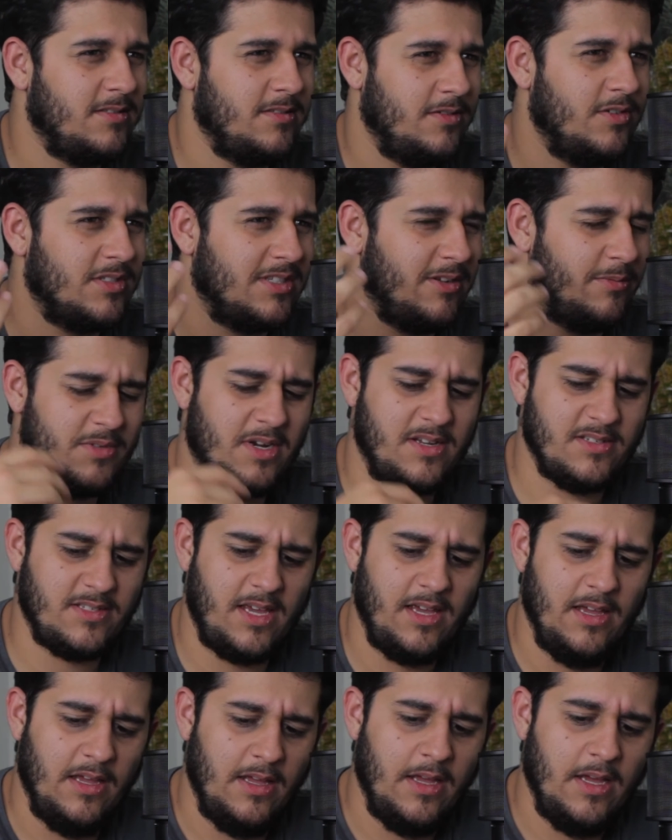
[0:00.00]
You understand what I'm trying to
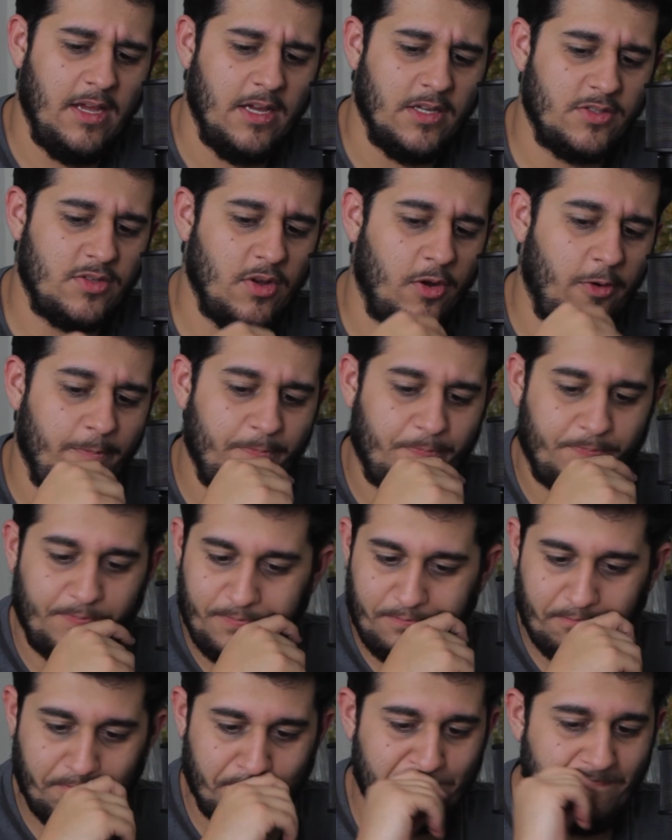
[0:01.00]
say? So
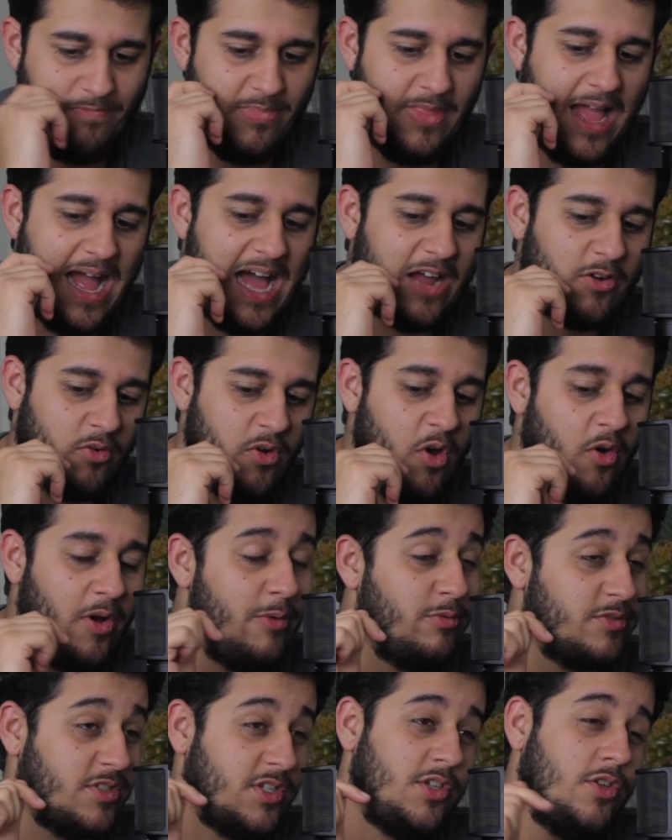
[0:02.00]
I don't know. It
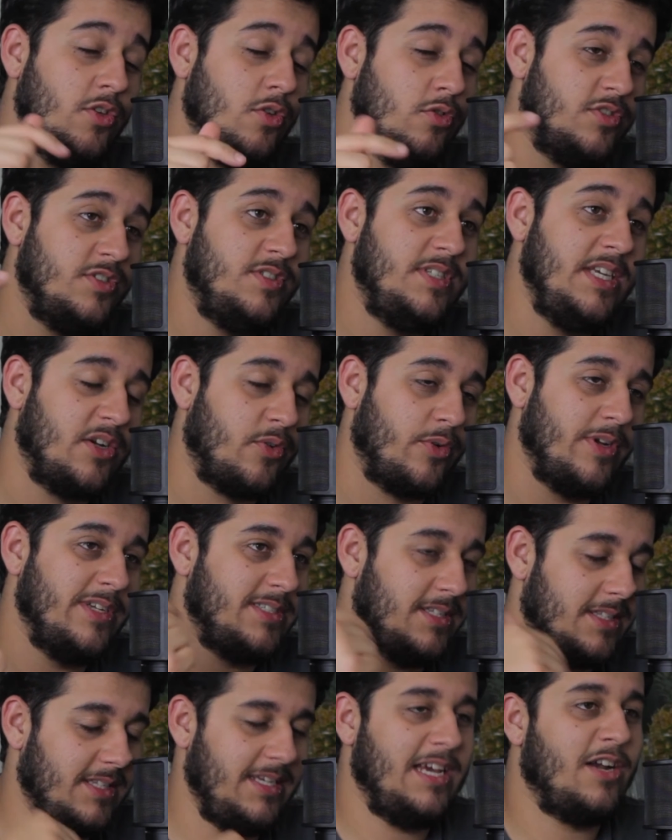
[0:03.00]
was a huge decrease
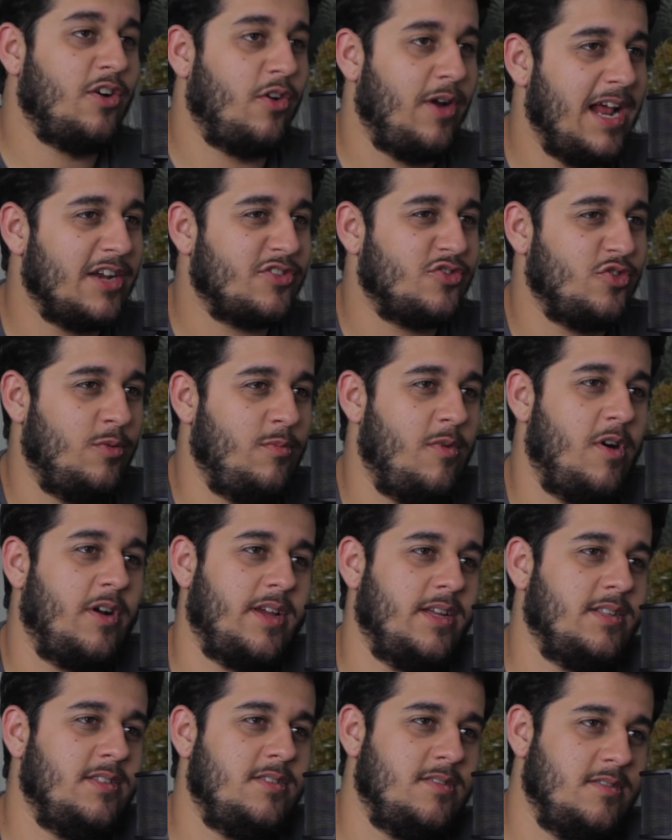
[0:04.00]
in the international
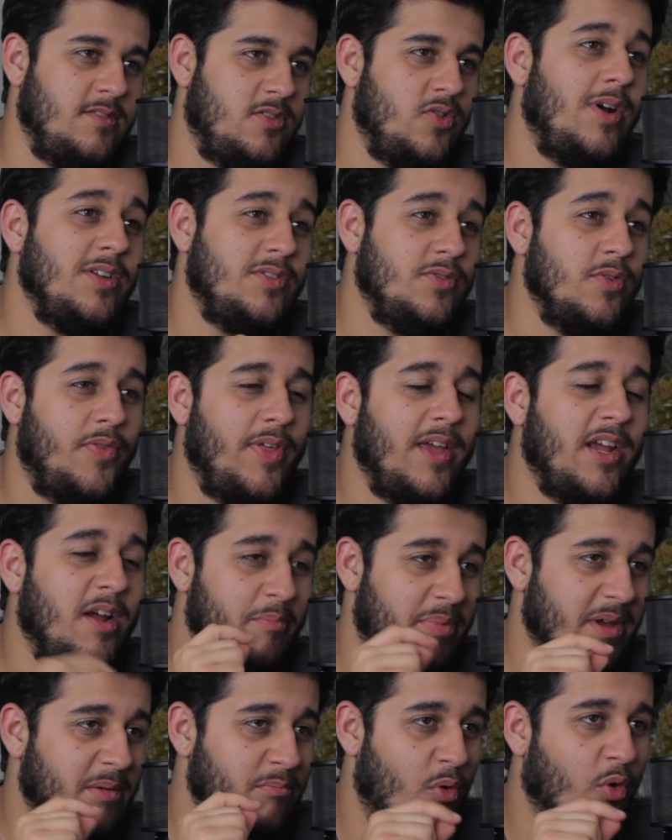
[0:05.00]
markets. So I do think a
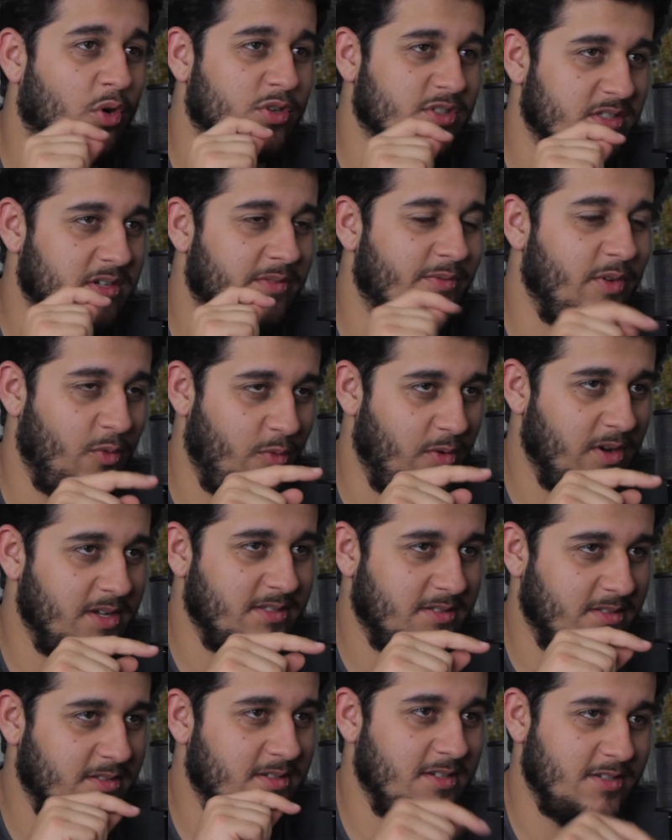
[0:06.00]
big portion of it
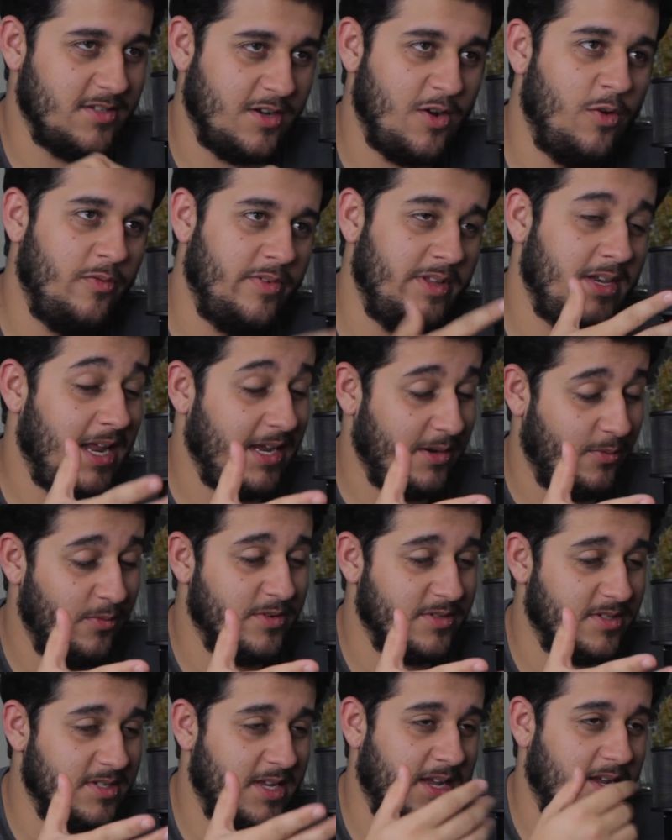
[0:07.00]
was because of COVID, like we
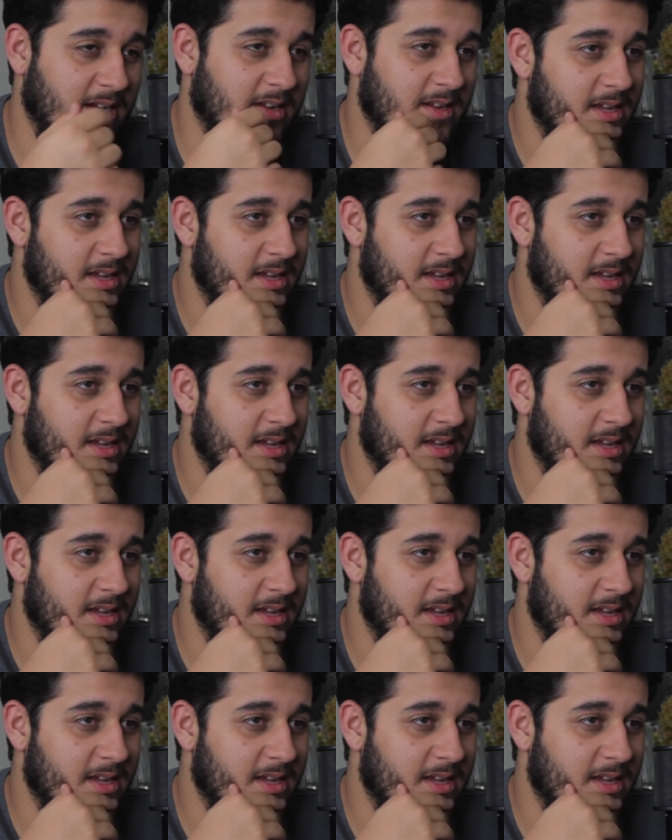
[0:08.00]
were saying.